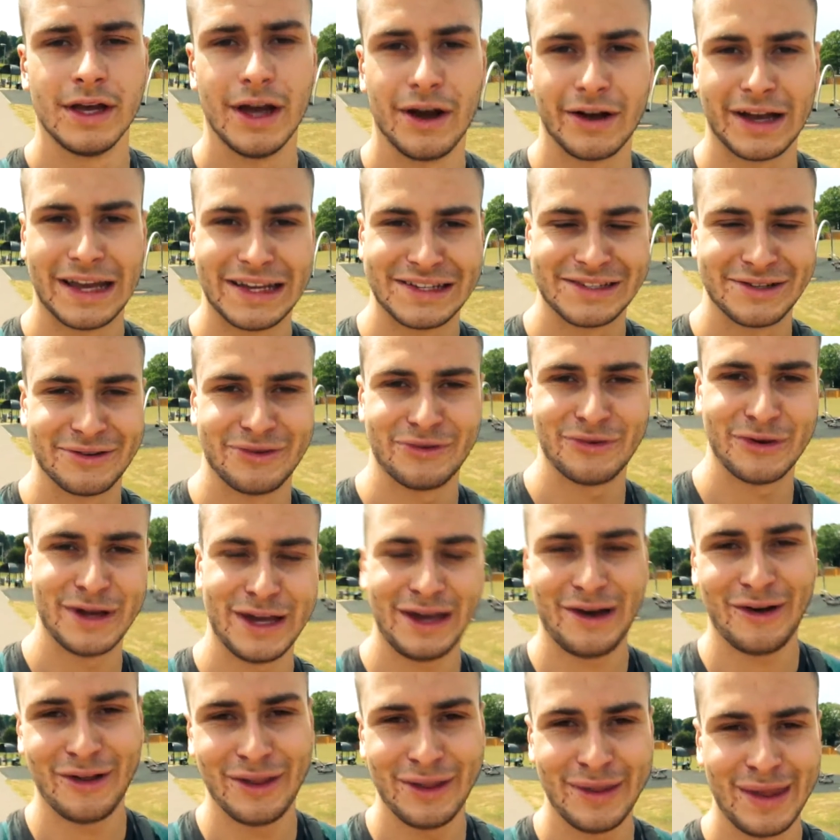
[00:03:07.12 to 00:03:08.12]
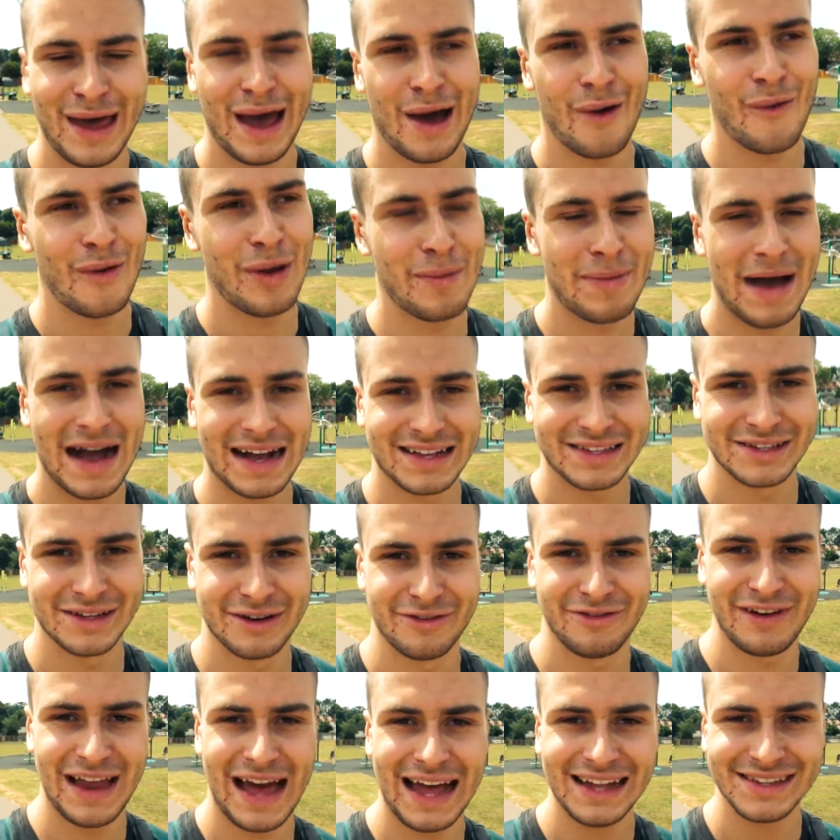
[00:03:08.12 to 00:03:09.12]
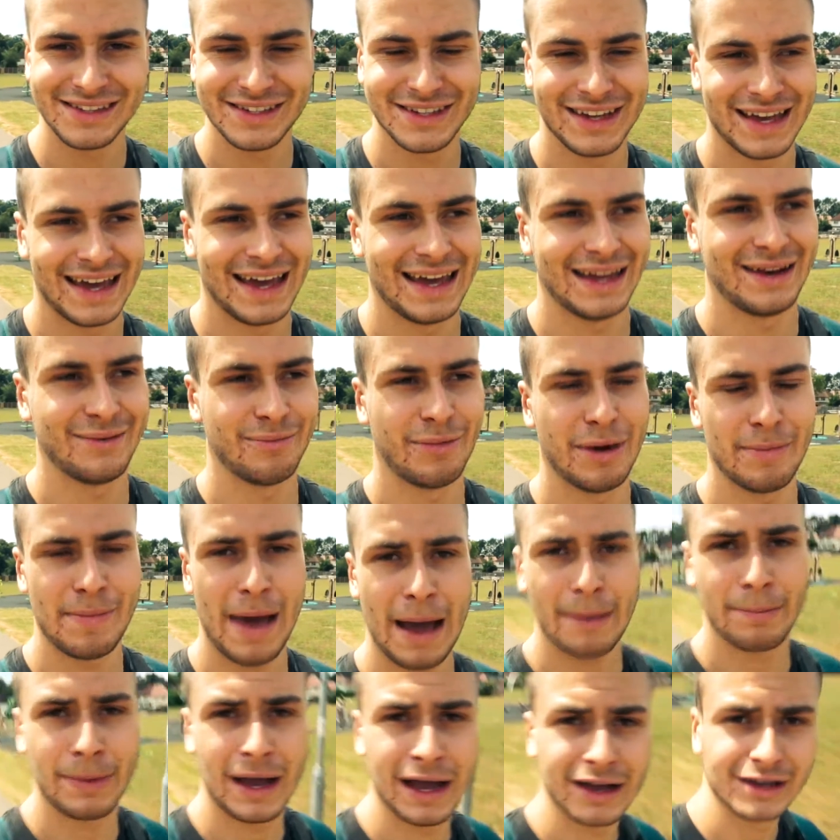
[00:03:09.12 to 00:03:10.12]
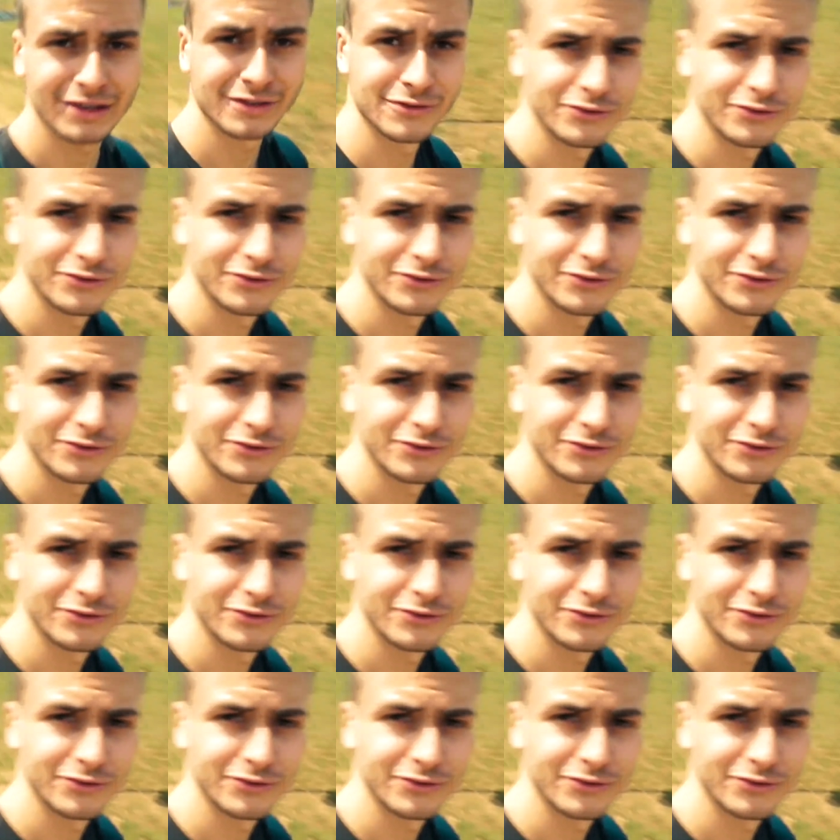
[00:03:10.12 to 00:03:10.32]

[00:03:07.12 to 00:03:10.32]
Okay, so we are on our way back to the flat, and my backpack is